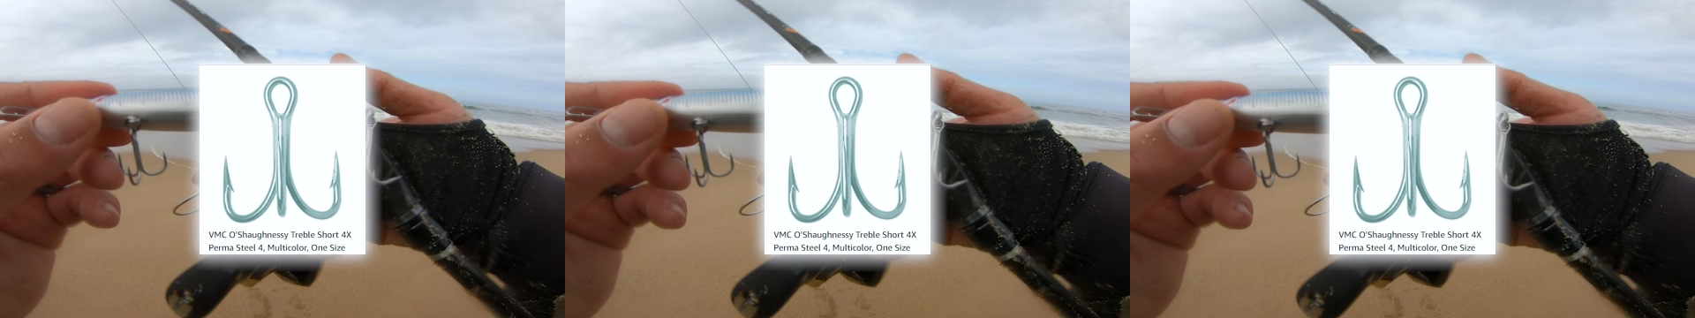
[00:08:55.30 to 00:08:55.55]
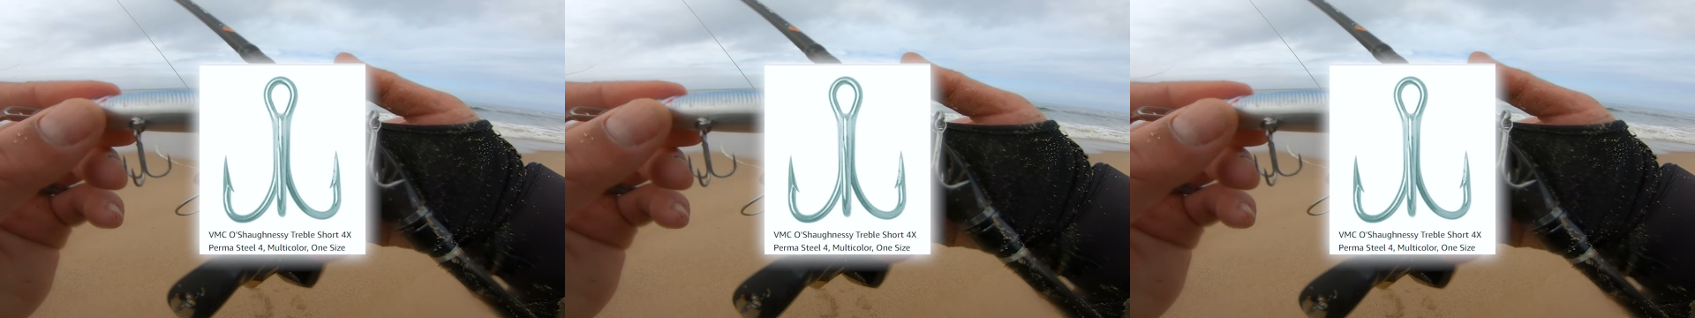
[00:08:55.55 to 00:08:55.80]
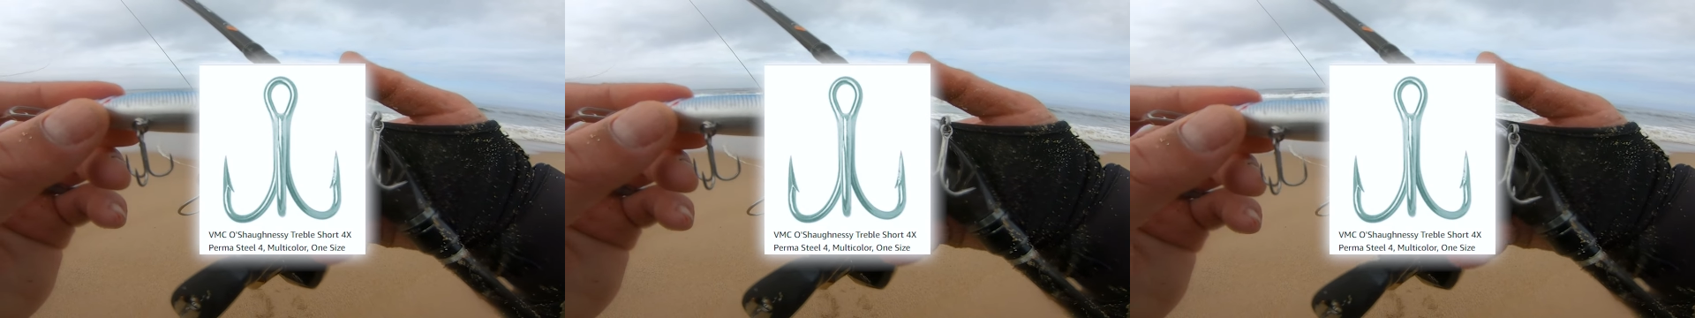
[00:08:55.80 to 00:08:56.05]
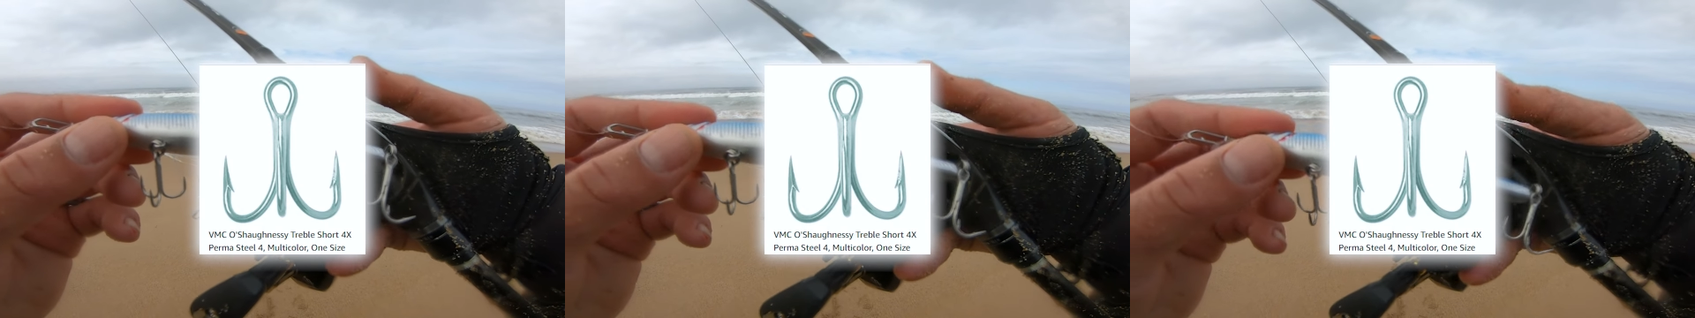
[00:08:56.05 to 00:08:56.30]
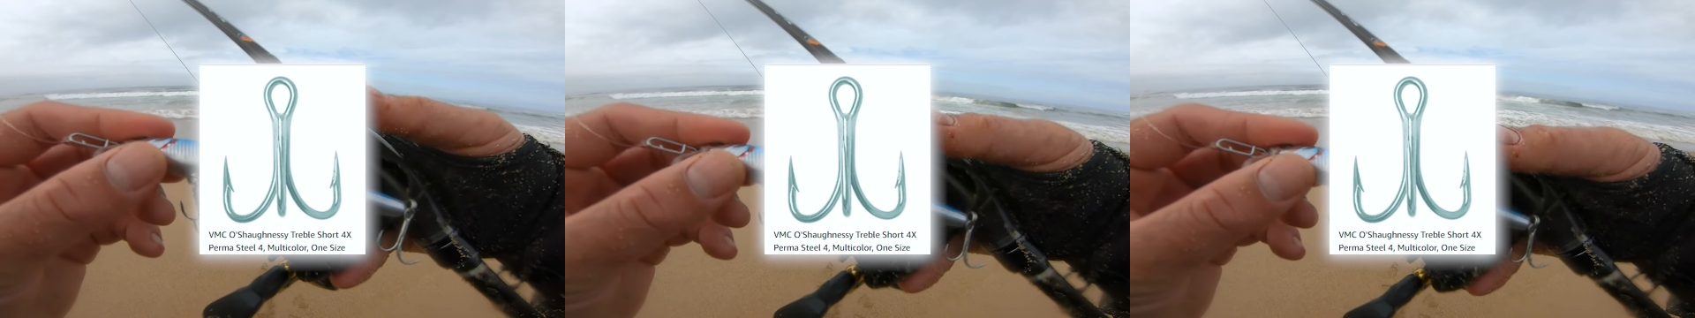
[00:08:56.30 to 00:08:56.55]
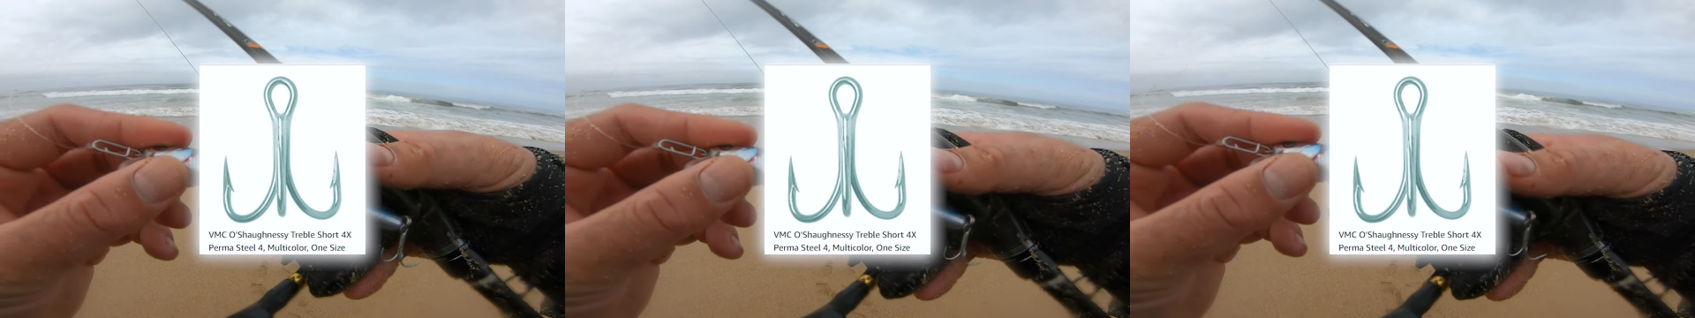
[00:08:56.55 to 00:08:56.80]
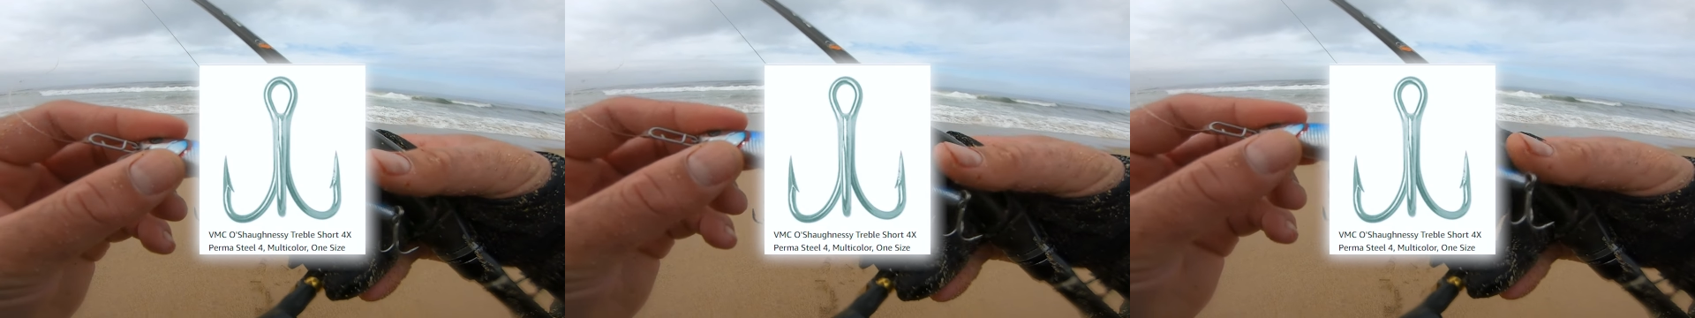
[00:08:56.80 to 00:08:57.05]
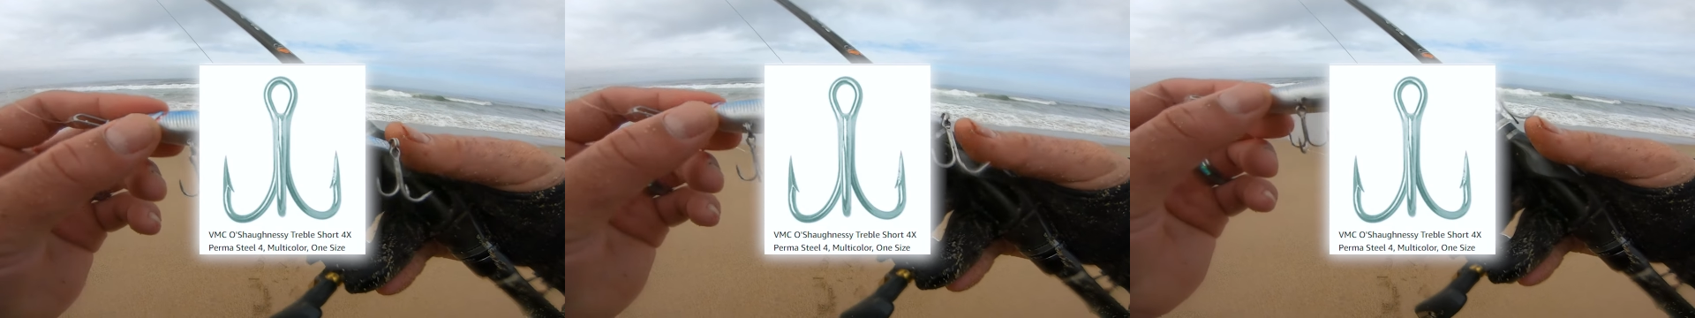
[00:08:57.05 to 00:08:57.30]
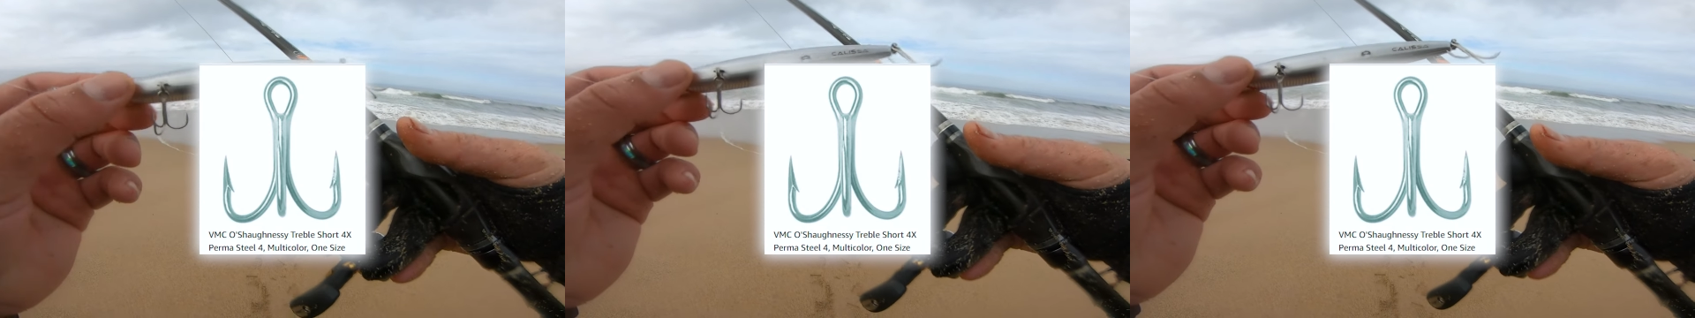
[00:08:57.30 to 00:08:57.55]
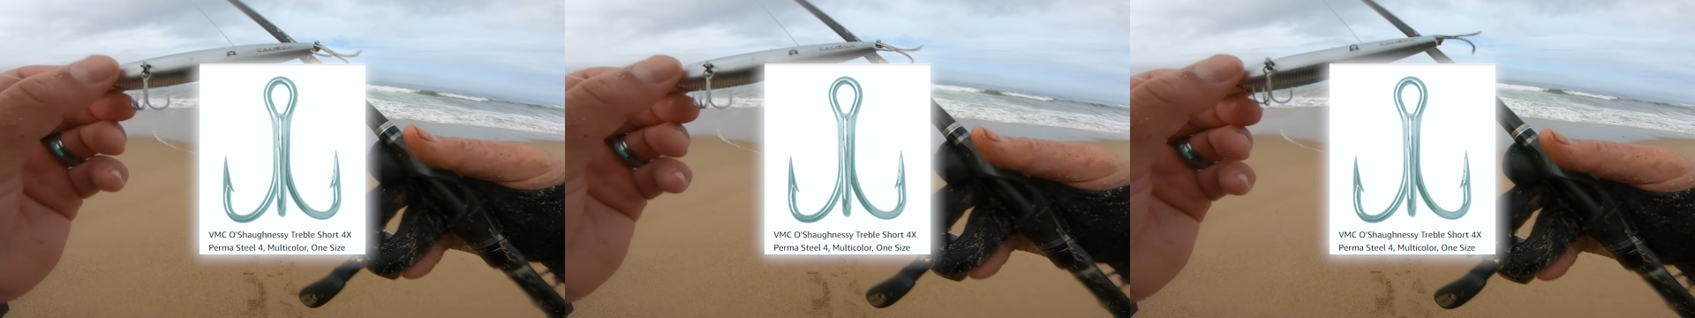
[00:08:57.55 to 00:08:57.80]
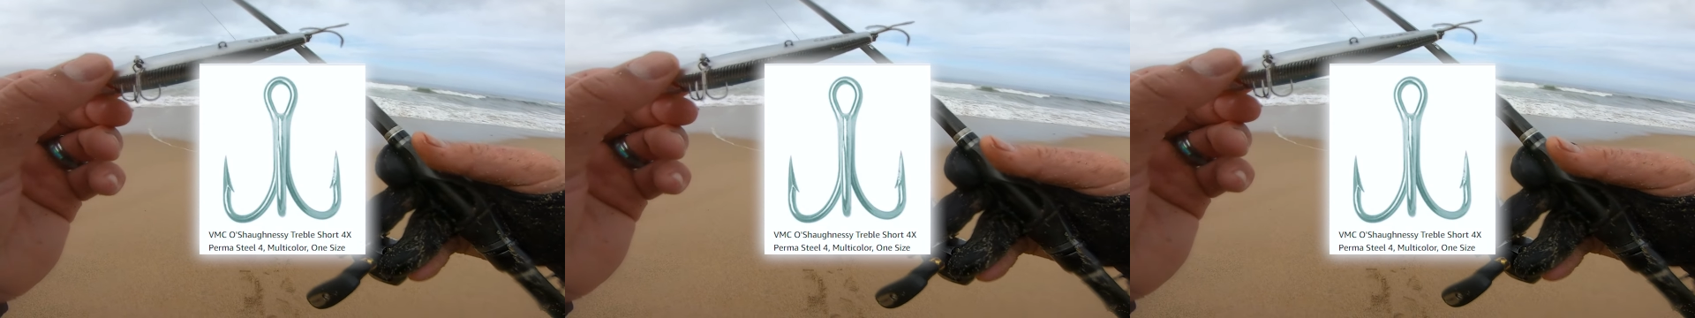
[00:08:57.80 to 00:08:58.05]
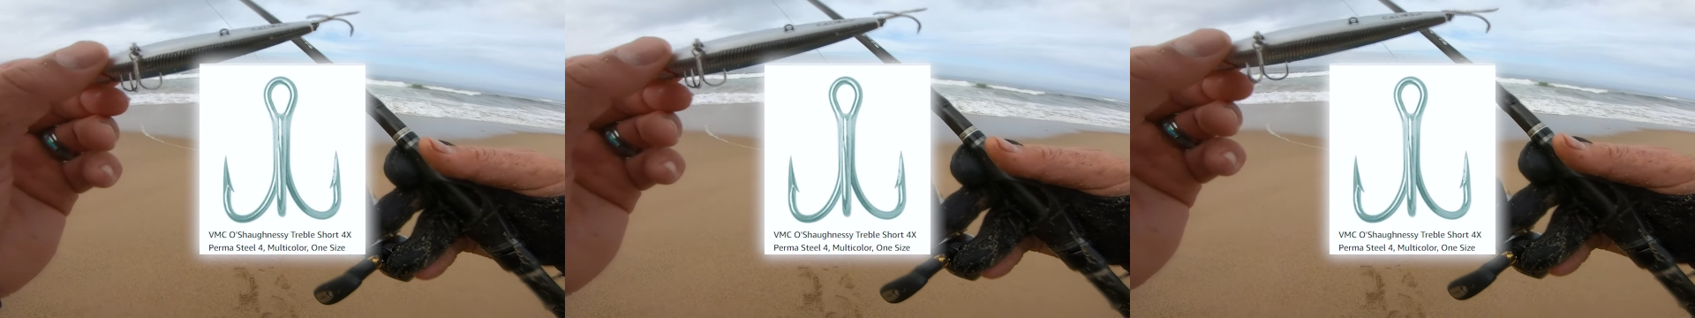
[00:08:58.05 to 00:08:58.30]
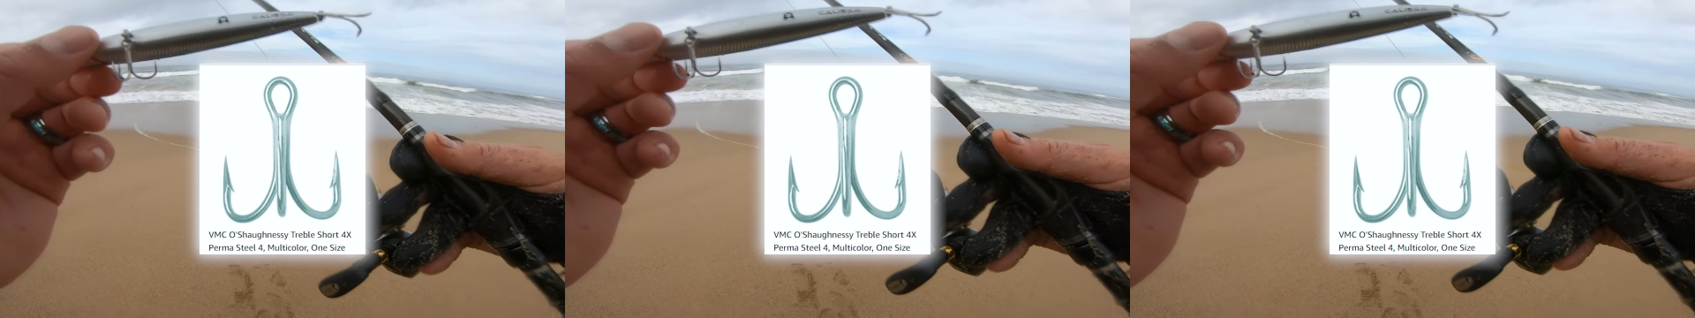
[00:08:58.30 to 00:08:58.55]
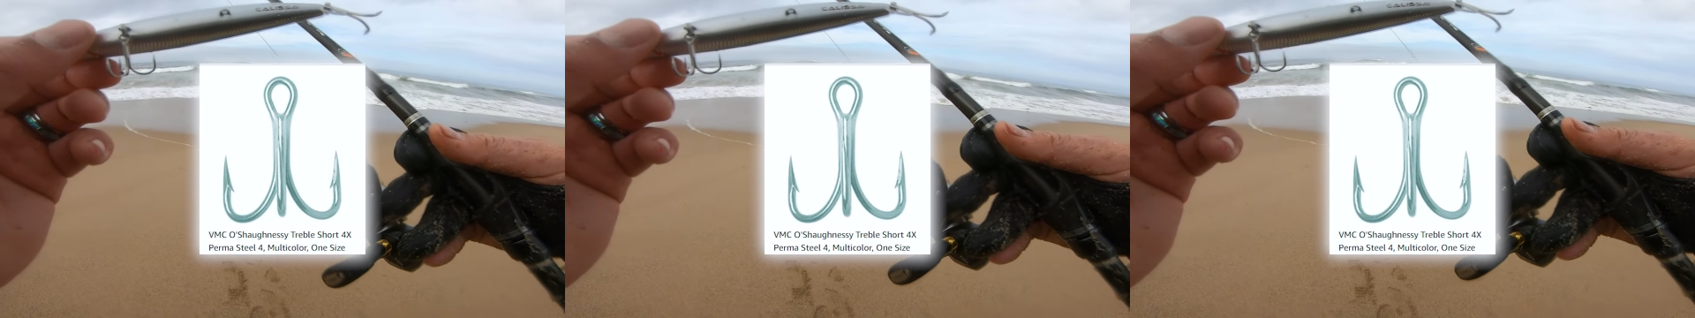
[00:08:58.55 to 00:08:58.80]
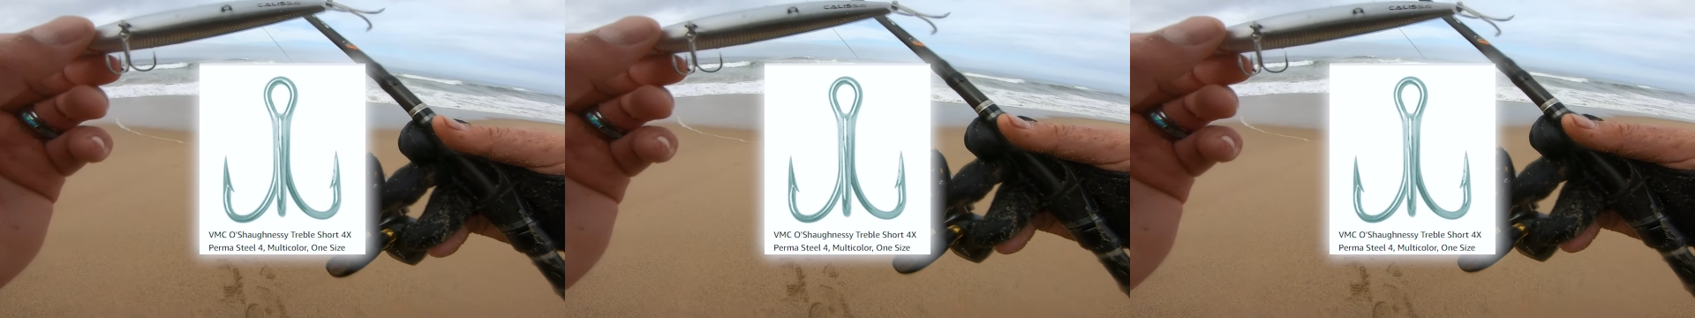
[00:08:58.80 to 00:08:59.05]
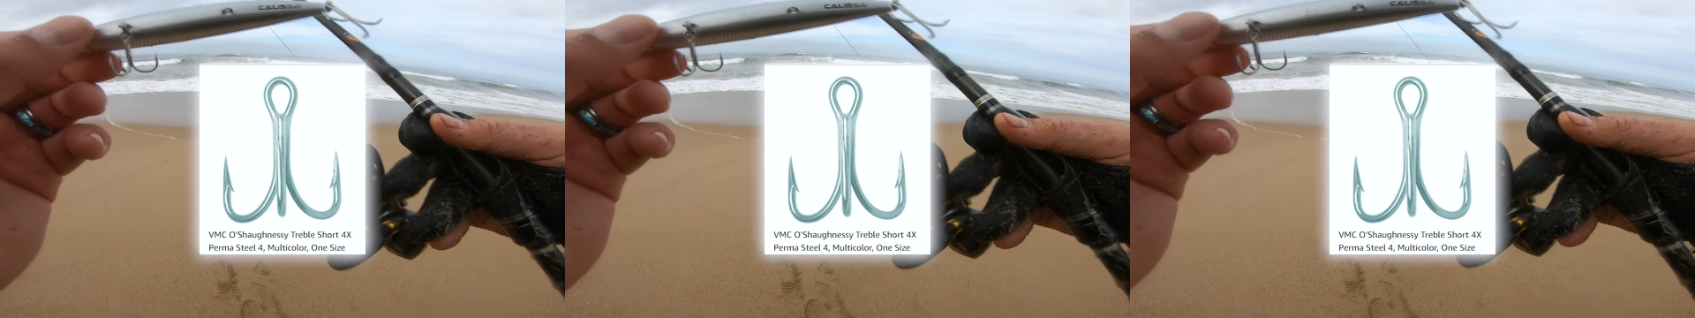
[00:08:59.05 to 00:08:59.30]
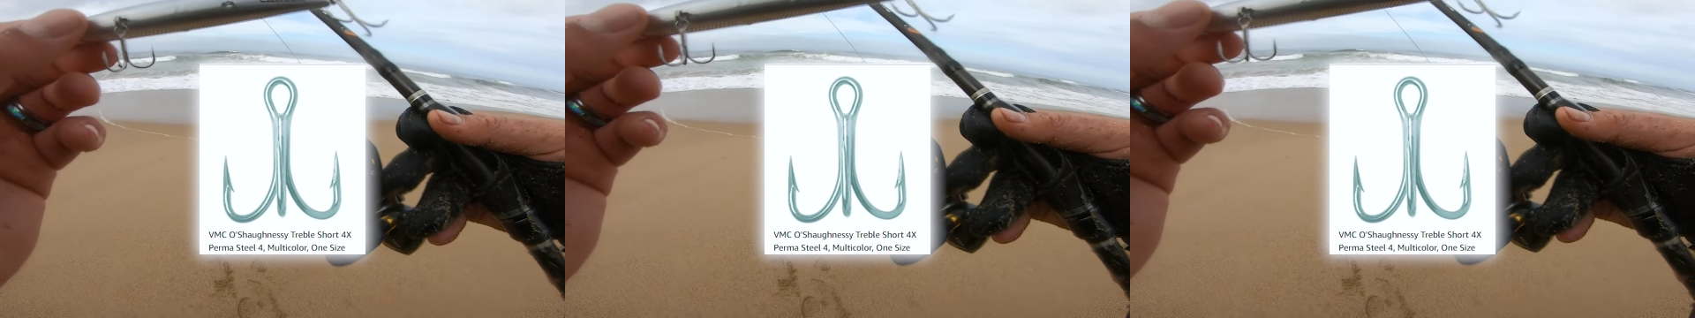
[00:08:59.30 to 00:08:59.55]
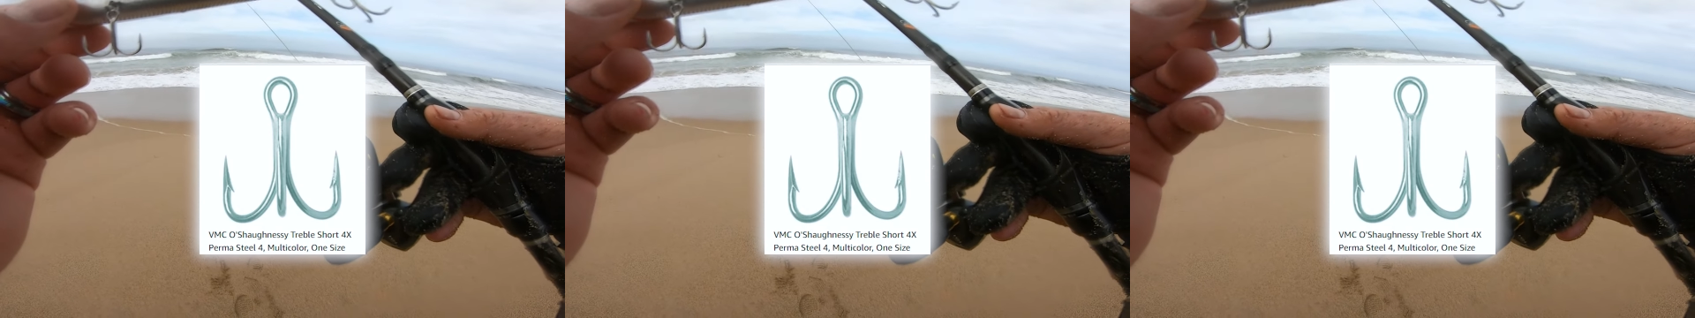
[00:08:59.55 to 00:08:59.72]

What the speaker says: [unreadable: no face in view]